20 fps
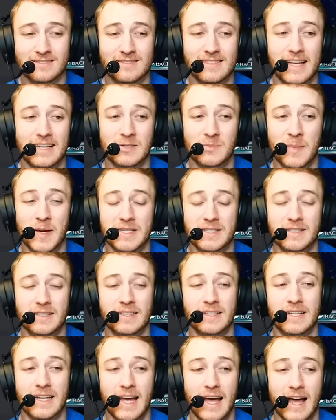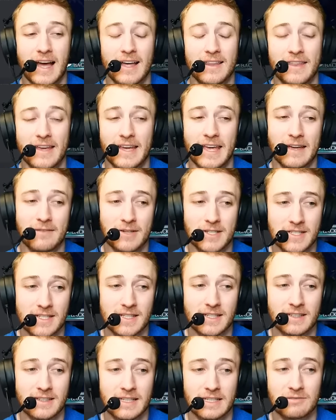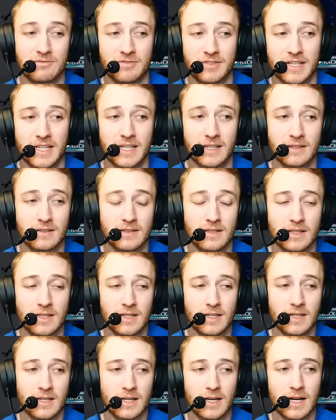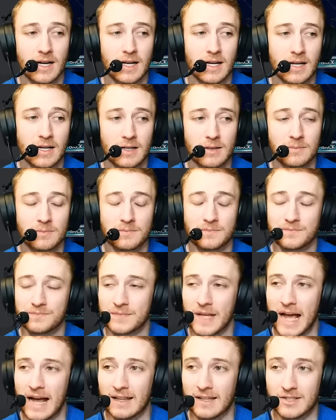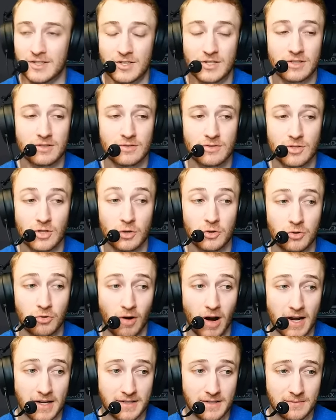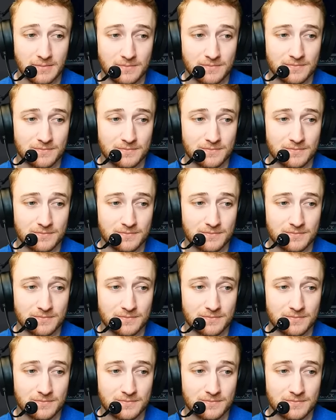that's basically how they gave us an infinite uh, Alice soul grind.